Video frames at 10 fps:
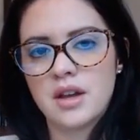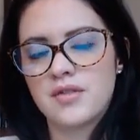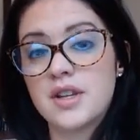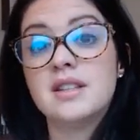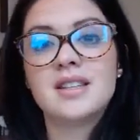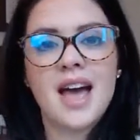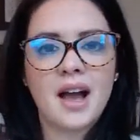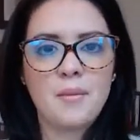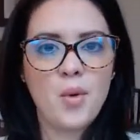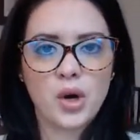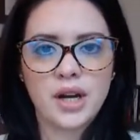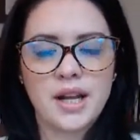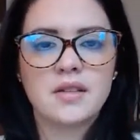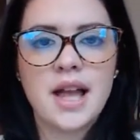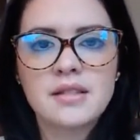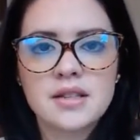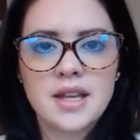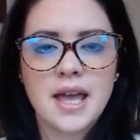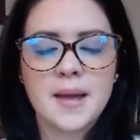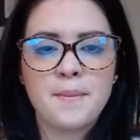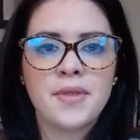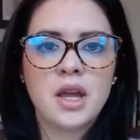fintech marketing landscape,